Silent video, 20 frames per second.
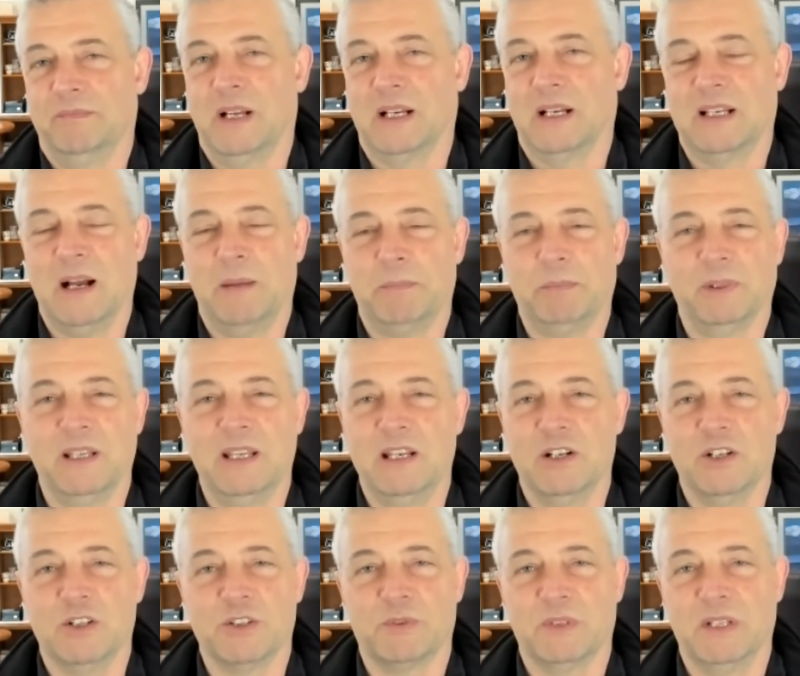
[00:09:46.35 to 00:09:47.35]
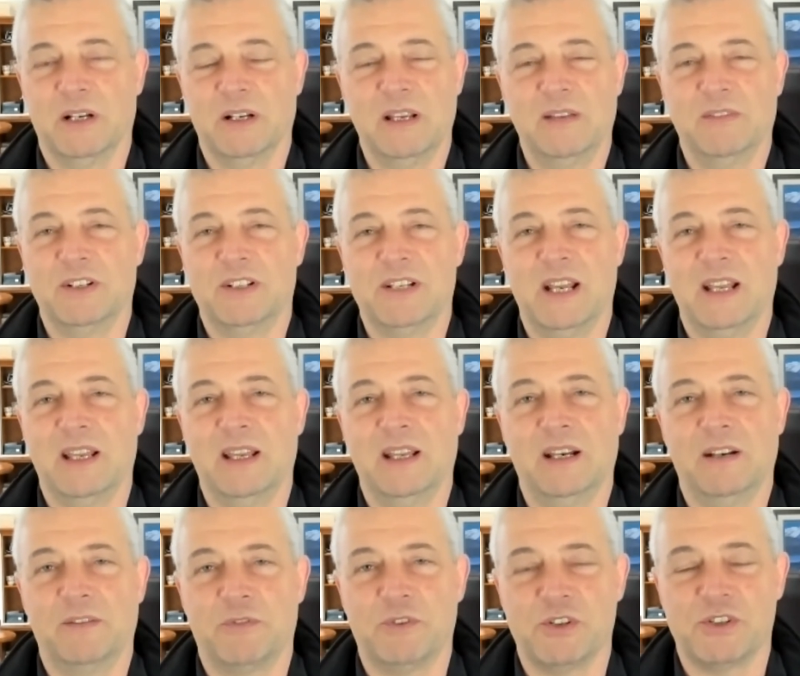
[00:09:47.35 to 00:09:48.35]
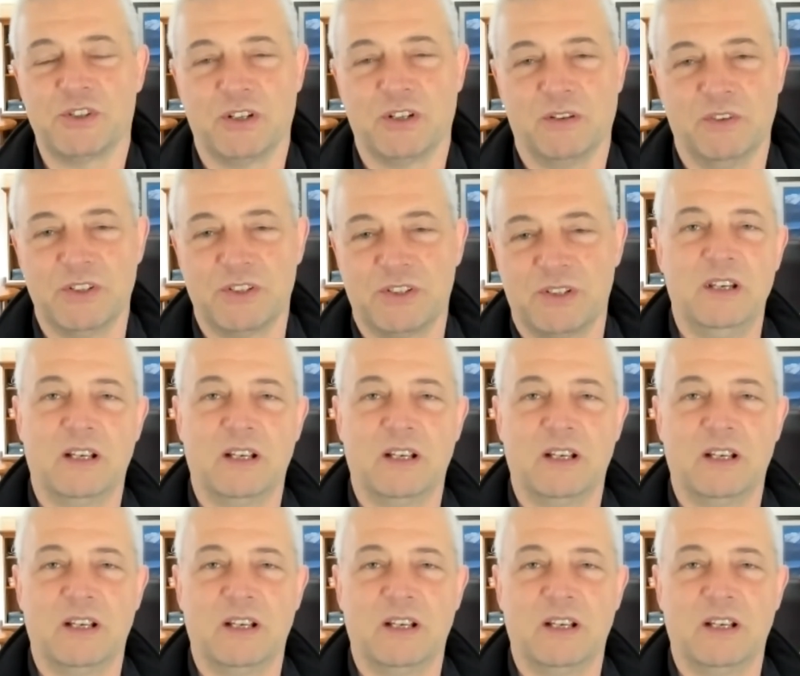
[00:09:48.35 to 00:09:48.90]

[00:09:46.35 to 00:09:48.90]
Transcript: a couple of years without even taking it in for service.